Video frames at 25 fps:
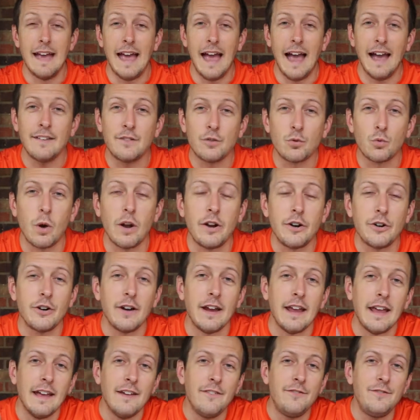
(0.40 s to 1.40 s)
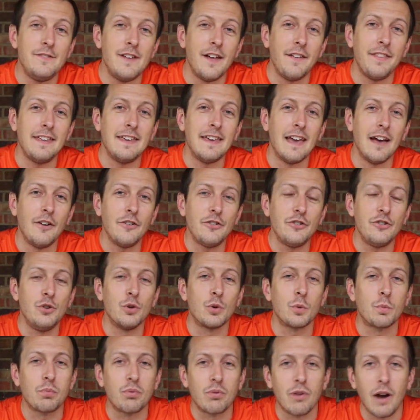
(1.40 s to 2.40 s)
As a runner, if nothing else,
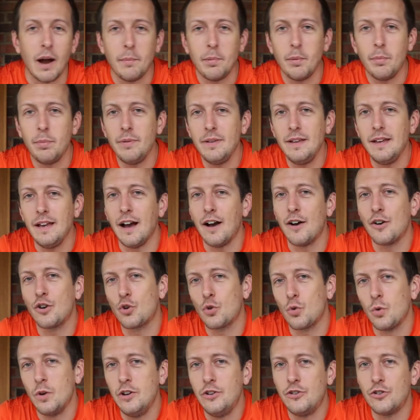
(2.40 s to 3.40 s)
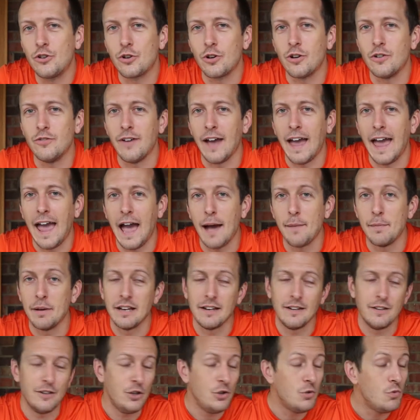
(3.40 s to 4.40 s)
you're probably a creature of
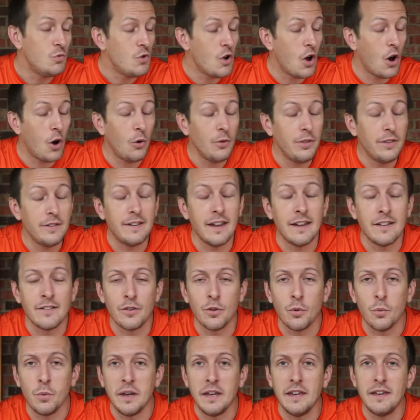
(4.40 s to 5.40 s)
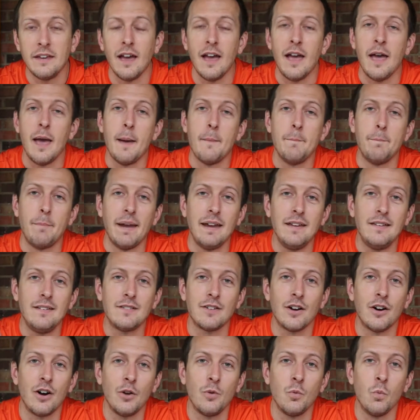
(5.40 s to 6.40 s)
habit. You know the days of the week based
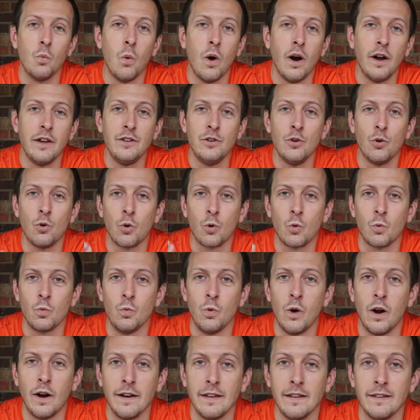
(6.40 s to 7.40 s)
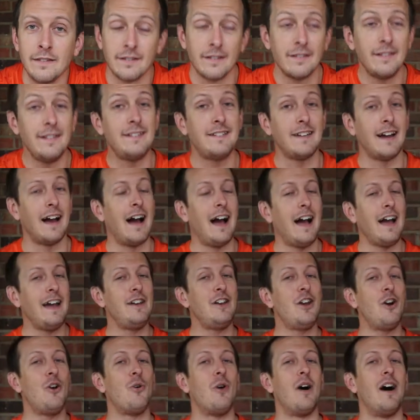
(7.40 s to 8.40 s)
on what your run is. At least I
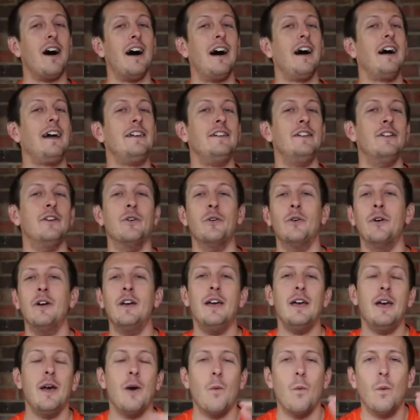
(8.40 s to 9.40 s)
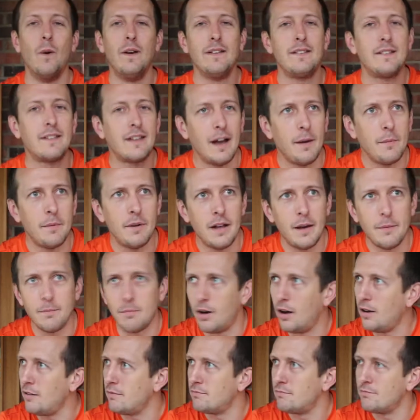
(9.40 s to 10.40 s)
know I do. When it's coming up,
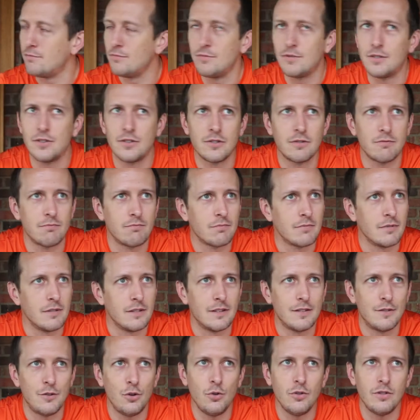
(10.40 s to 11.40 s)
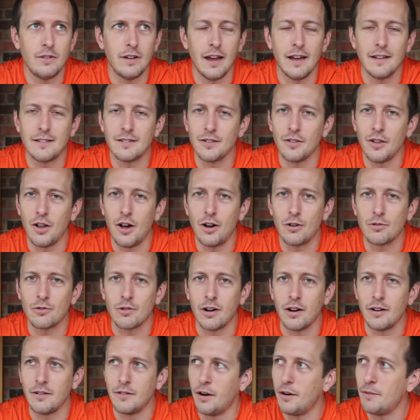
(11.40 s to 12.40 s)
oh, it's Tuesday, it's a long
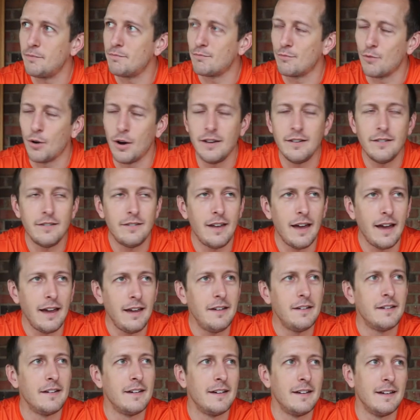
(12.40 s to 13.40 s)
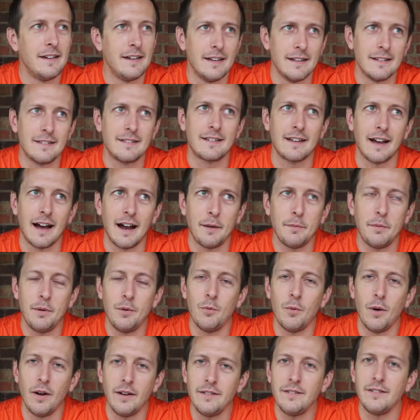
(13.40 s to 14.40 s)
run. Oh, Wednesday? It's got to be
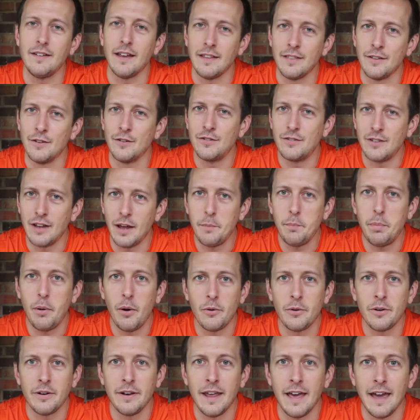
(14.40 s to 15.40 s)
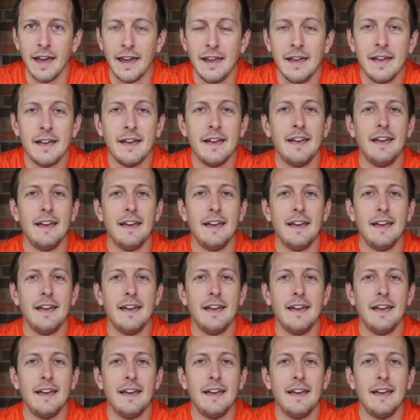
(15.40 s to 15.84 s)
Wednesday. There's tempo today.